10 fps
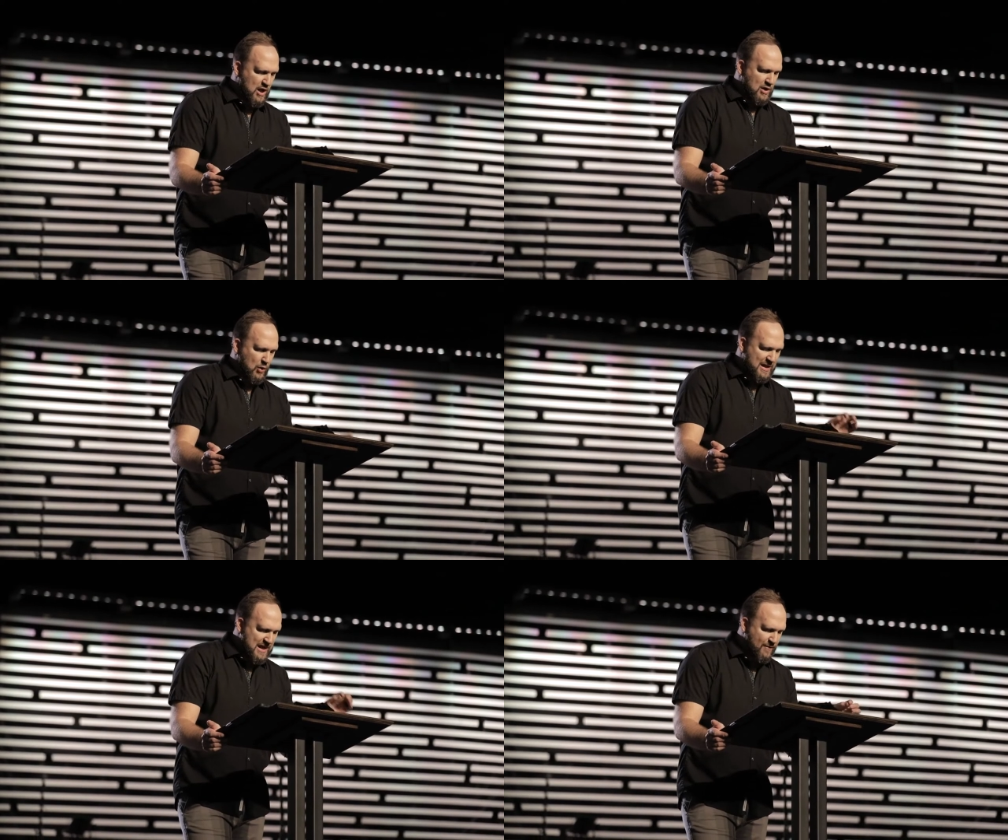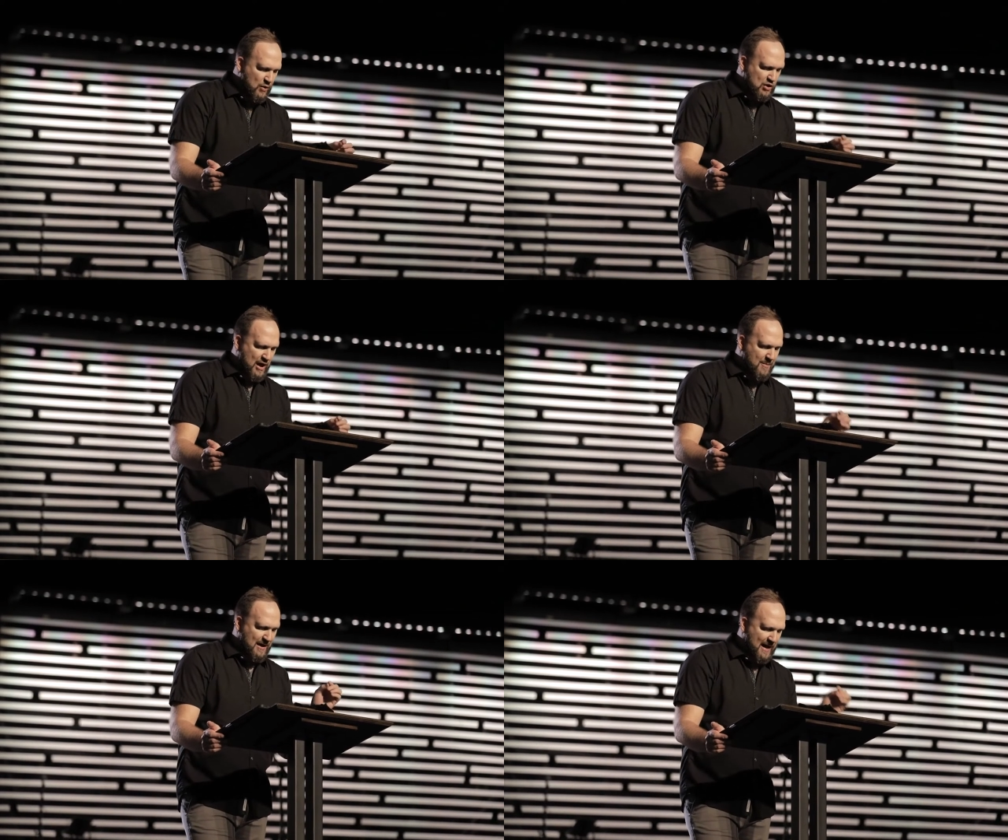No evil
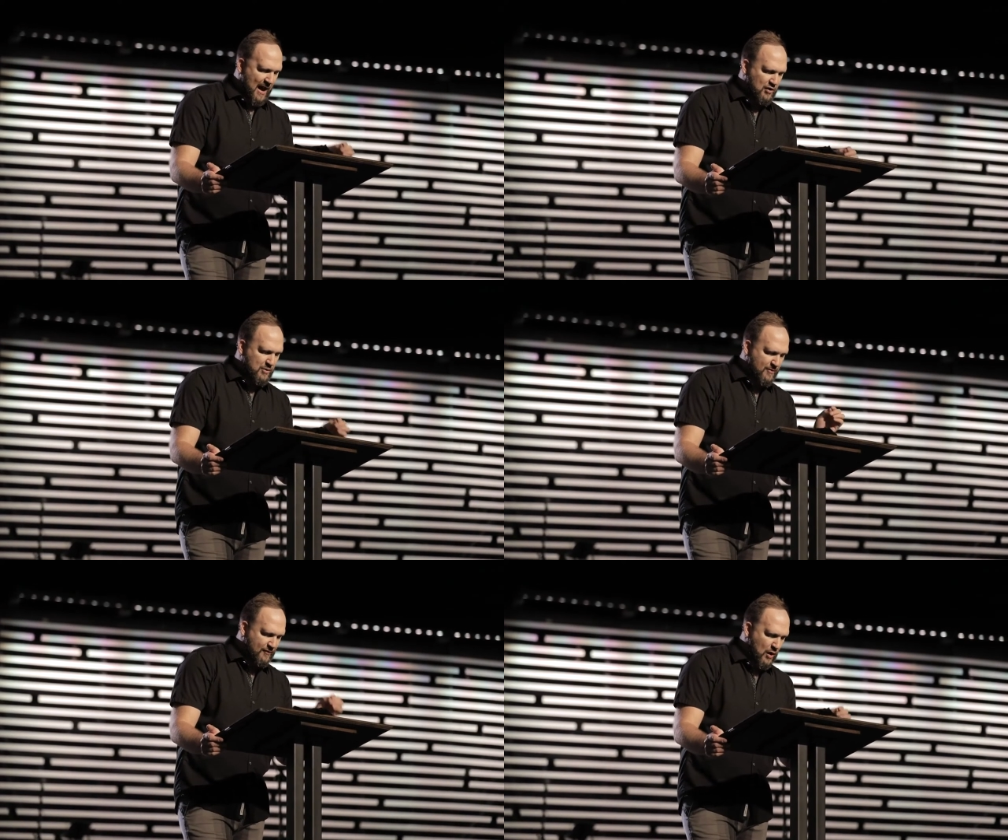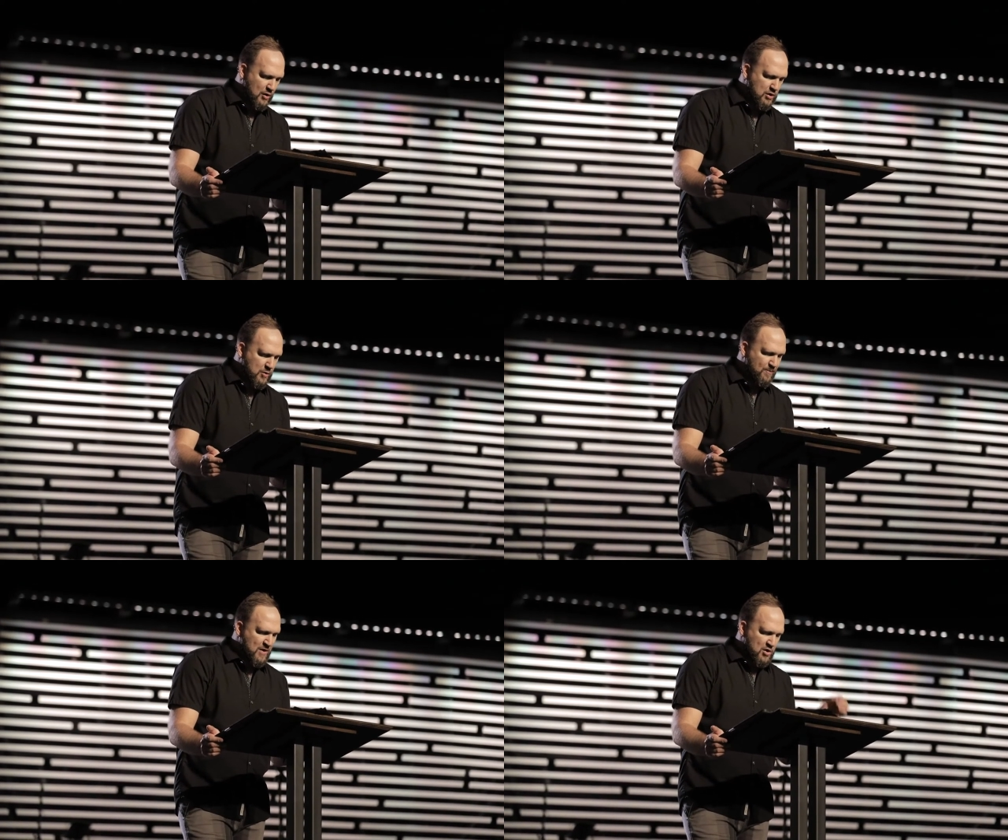shall be allowed to befall
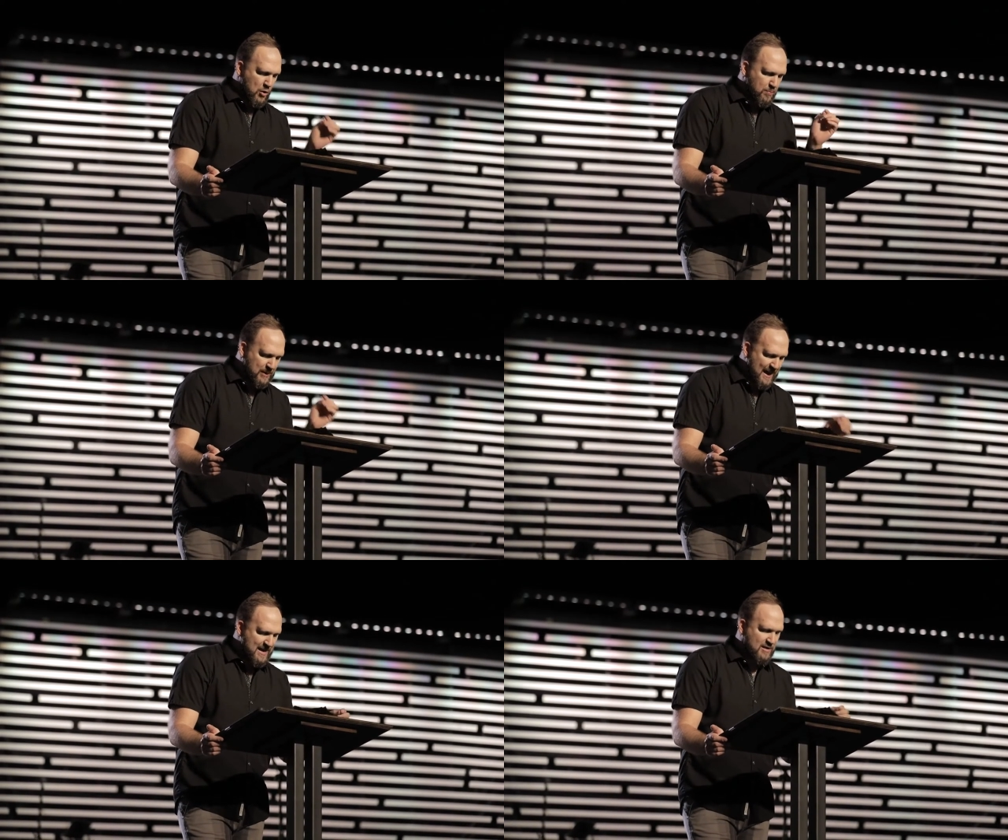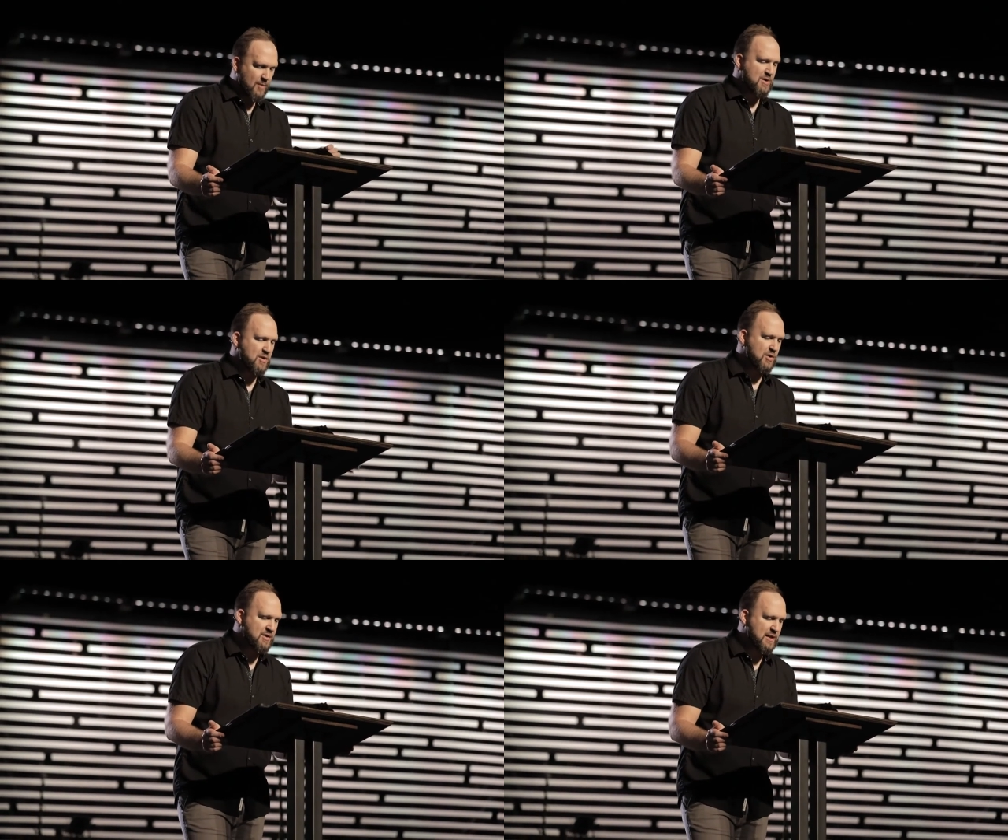you, no plague come near
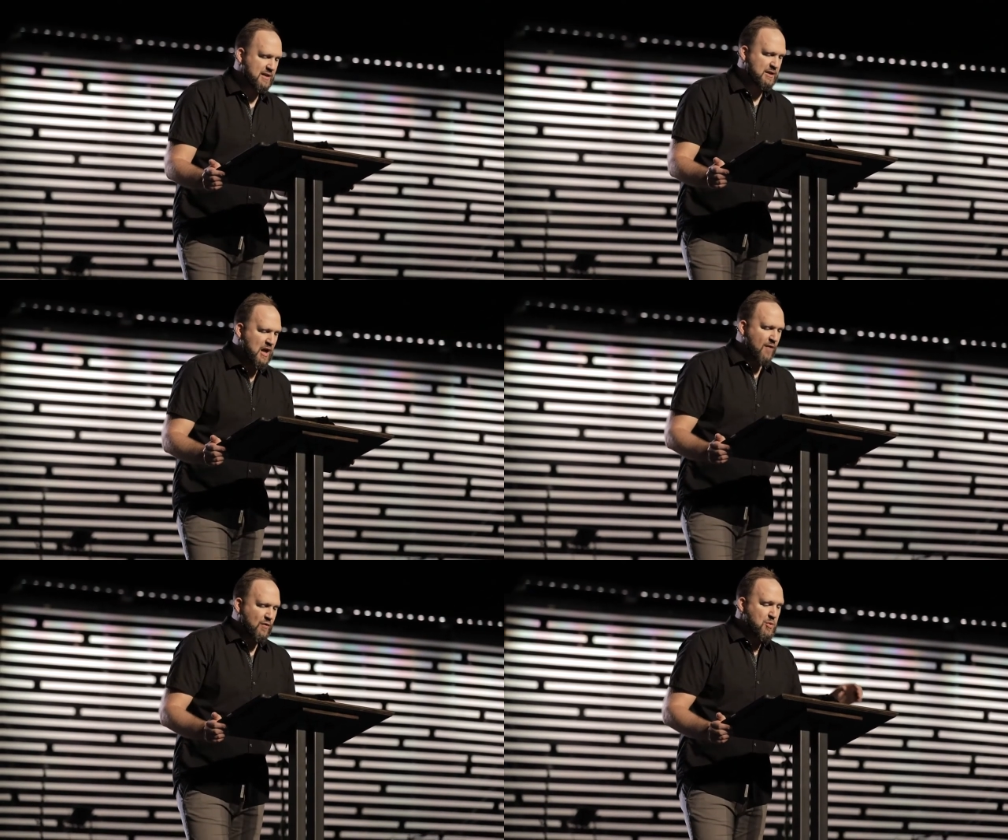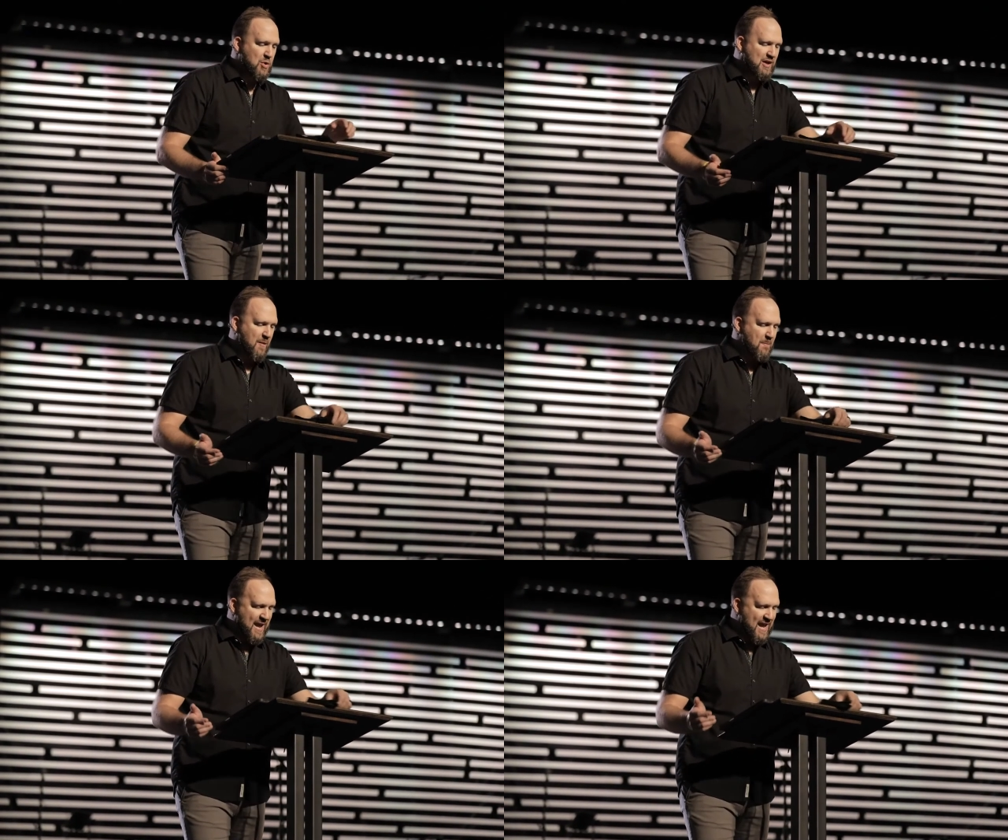your tent, for he will
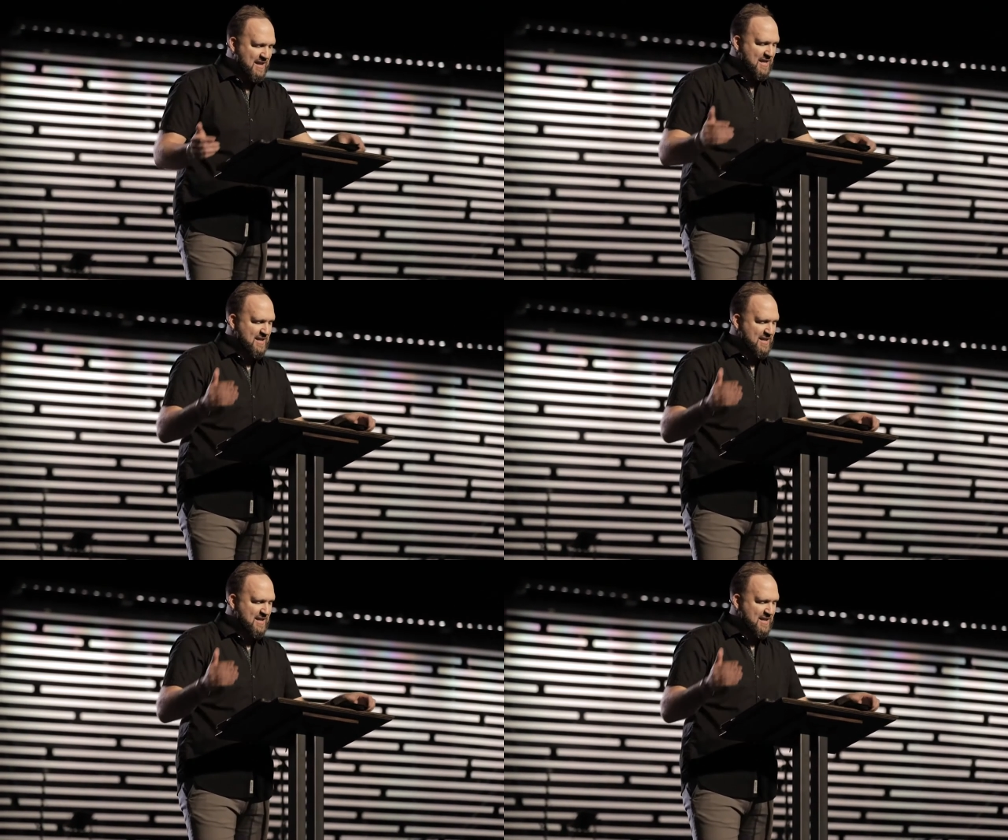command his